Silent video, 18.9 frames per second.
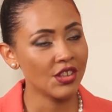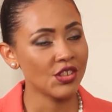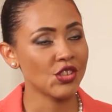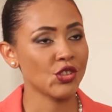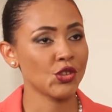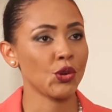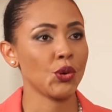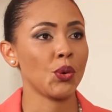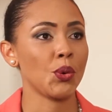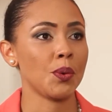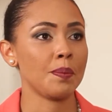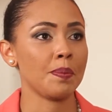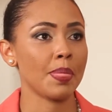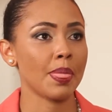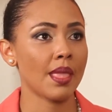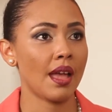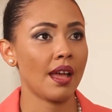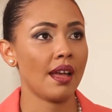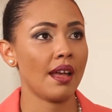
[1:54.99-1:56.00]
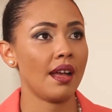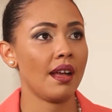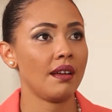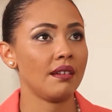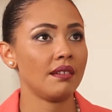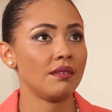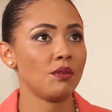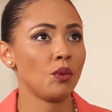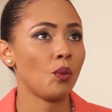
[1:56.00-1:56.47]
So
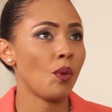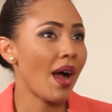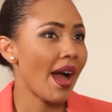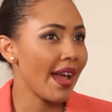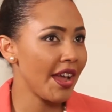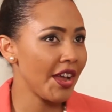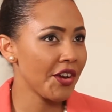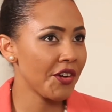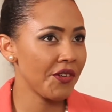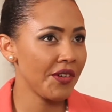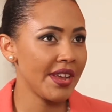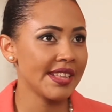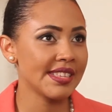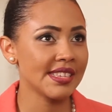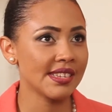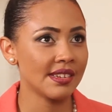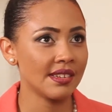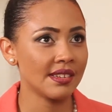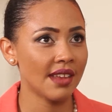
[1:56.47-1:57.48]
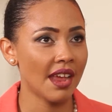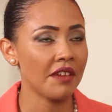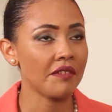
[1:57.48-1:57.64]
why I created it,